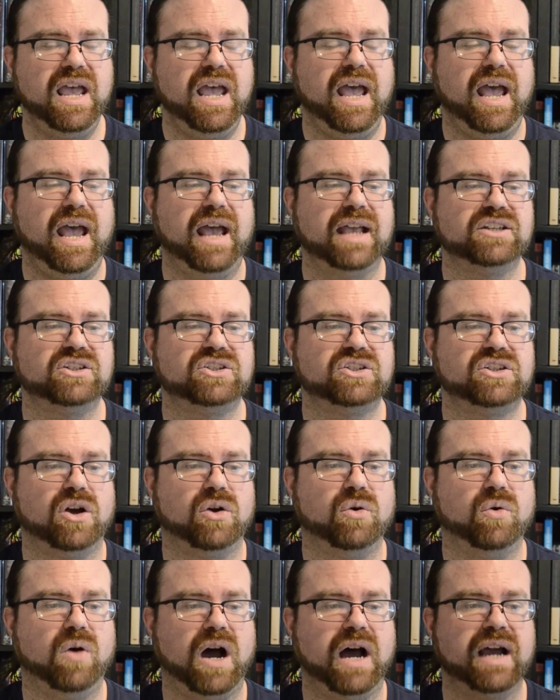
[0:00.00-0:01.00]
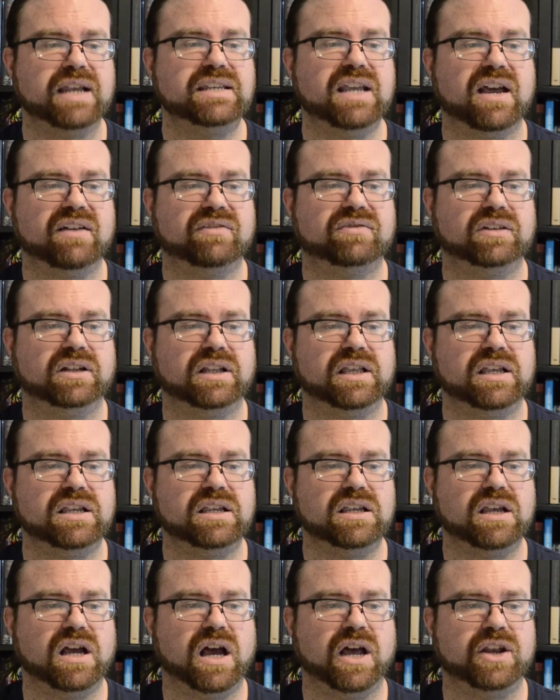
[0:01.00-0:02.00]
and so I
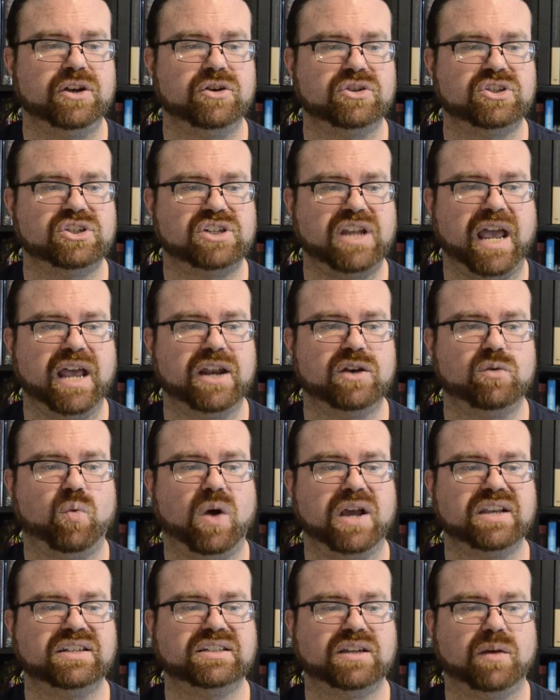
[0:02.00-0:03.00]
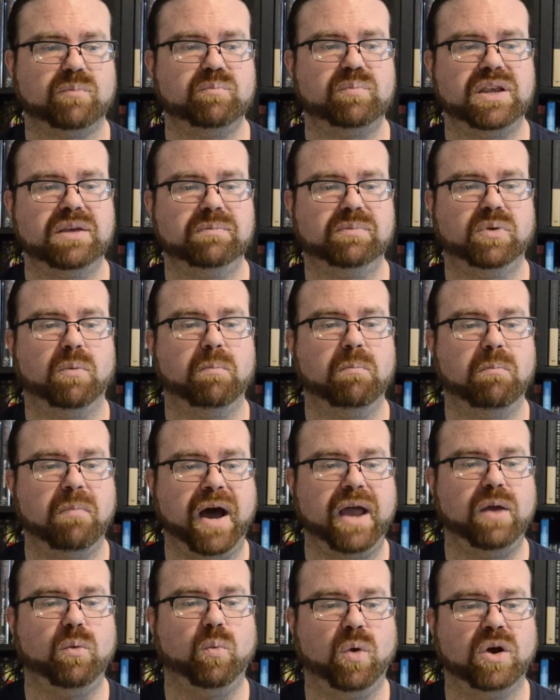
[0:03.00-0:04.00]
definitely understand why some people
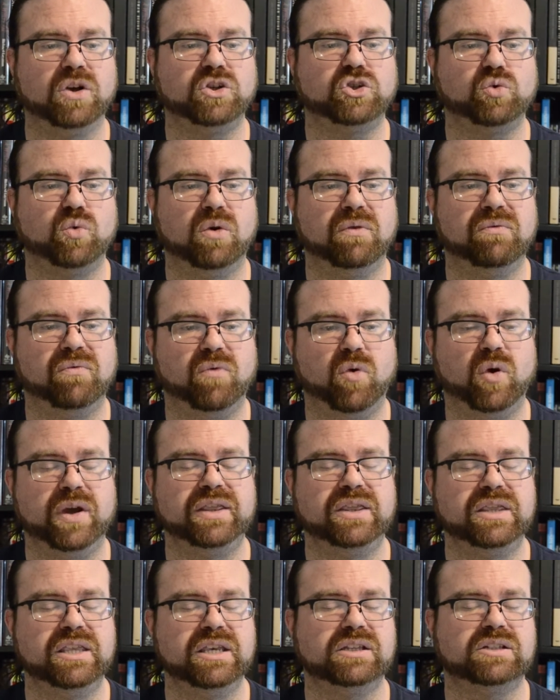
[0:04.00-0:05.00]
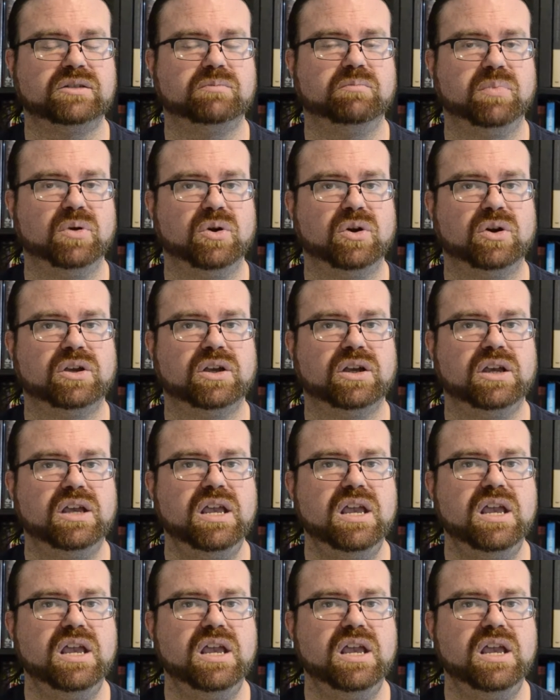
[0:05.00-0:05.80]
might want to avoid this book